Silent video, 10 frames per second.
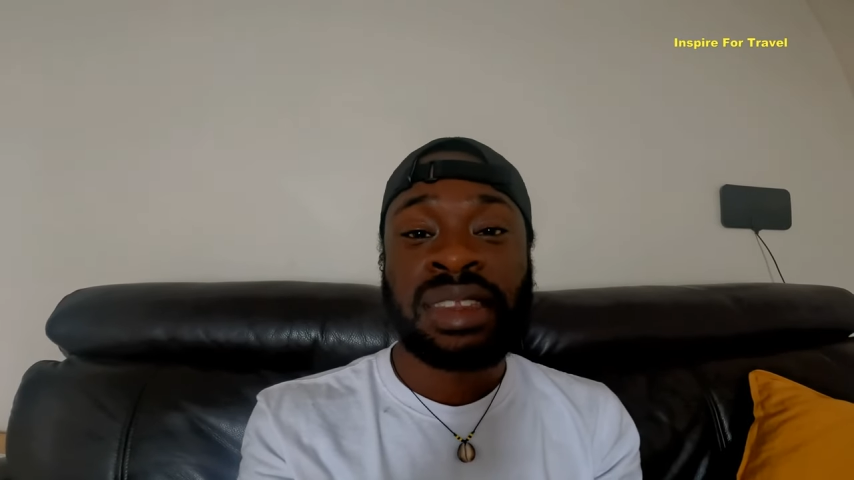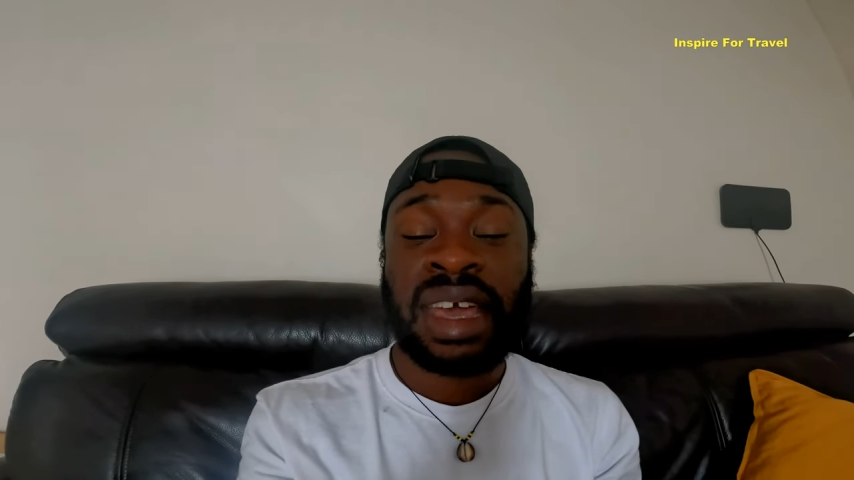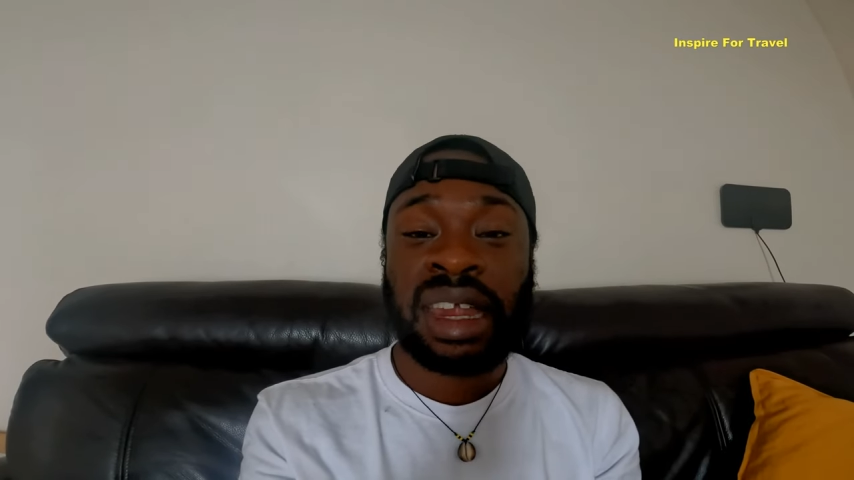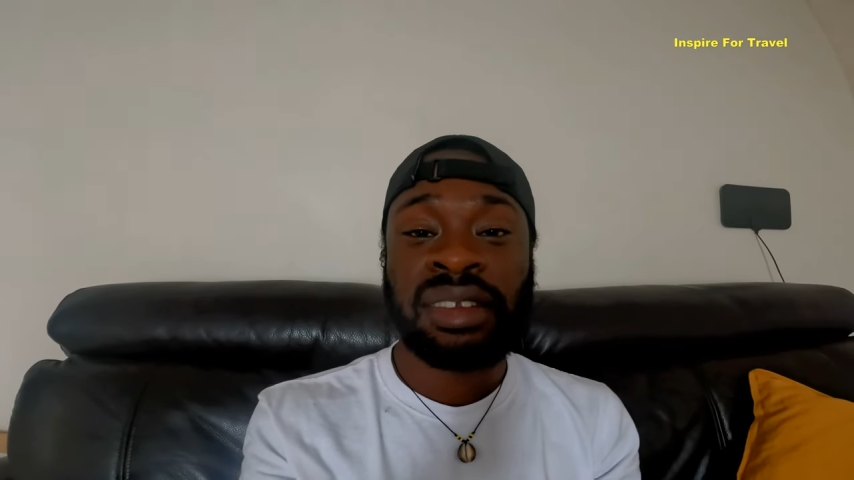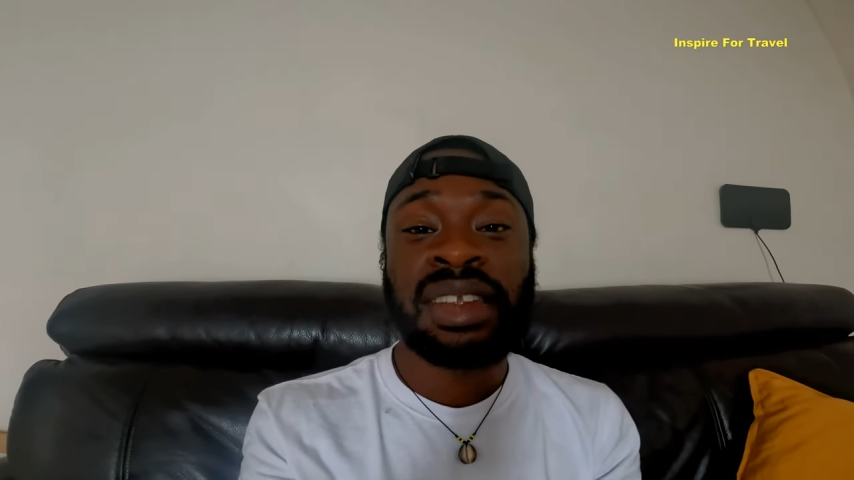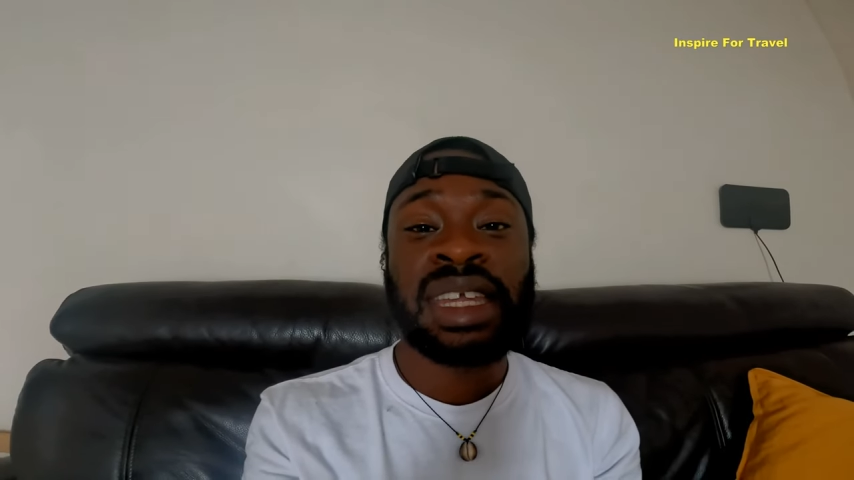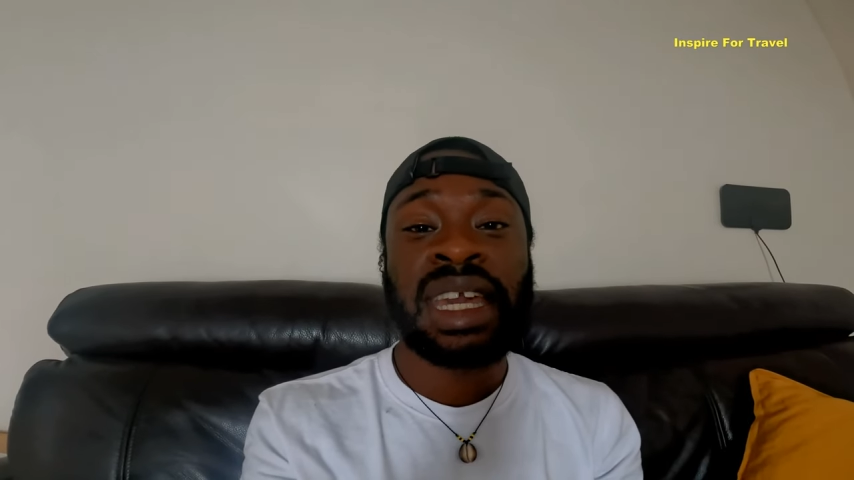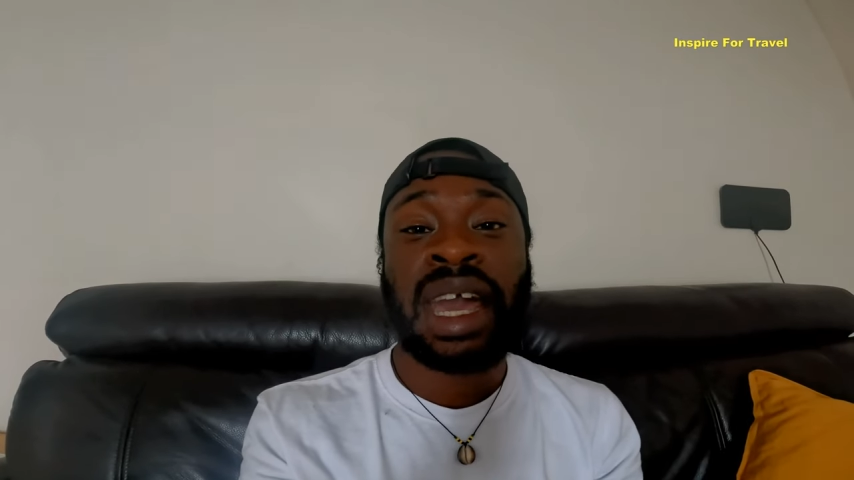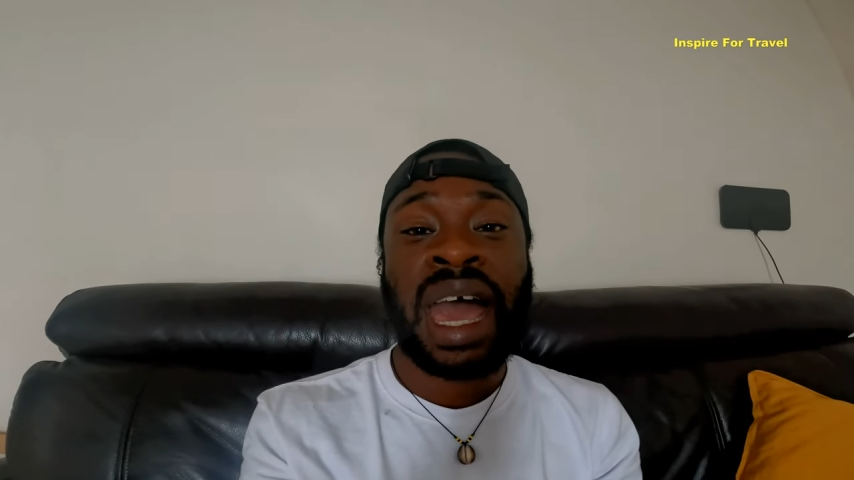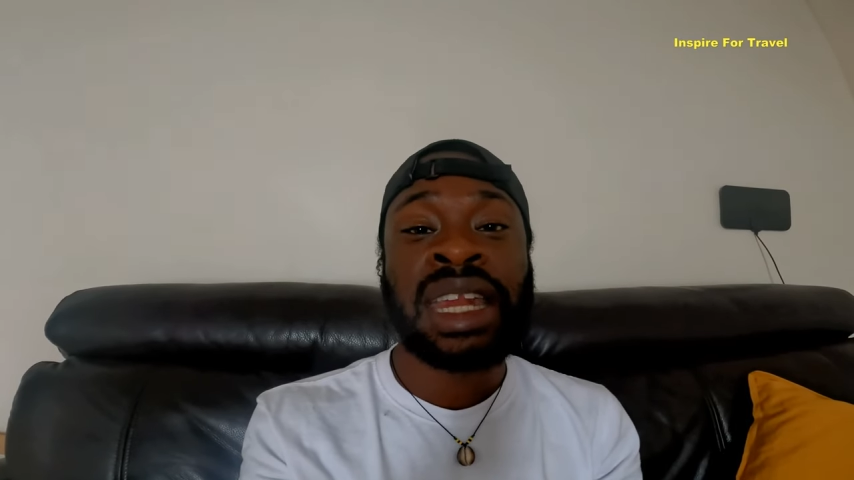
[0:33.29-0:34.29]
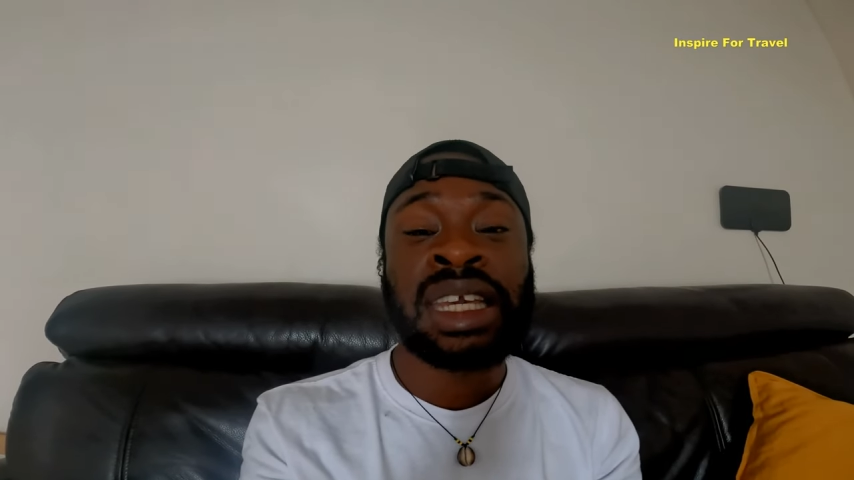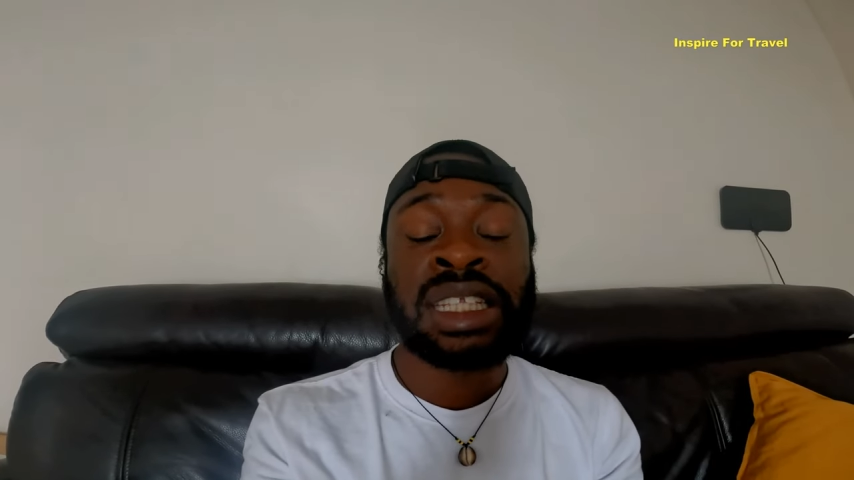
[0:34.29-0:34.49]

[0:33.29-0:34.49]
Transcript: Tanzania and